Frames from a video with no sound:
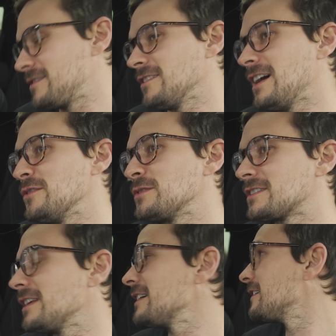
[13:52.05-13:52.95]
So I would
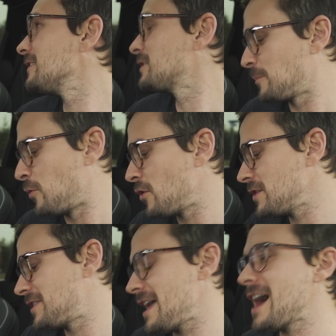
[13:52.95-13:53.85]
just like to
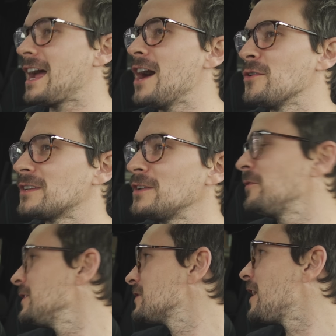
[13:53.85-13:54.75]
point that out to
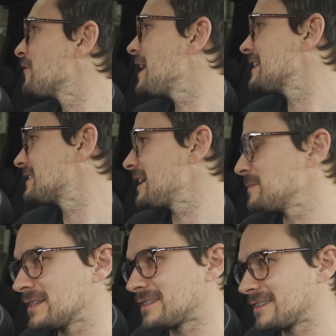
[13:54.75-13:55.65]
finish off that
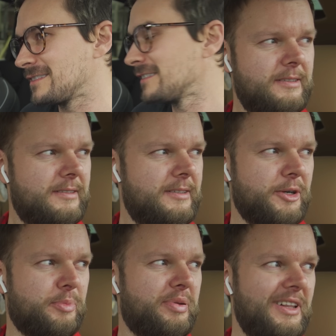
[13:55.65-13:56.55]
segment.
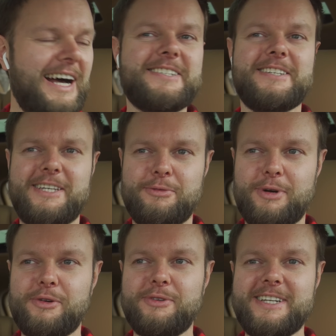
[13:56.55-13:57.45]
Your plasticky
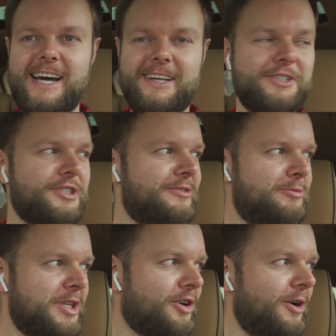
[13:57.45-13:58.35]
rotary dial, it shouldn't
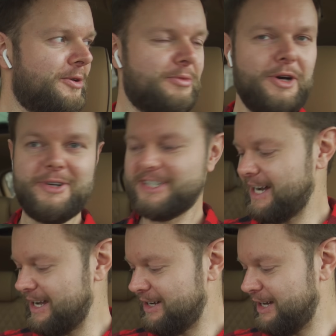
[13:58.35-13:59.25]
even be called a rotary dial.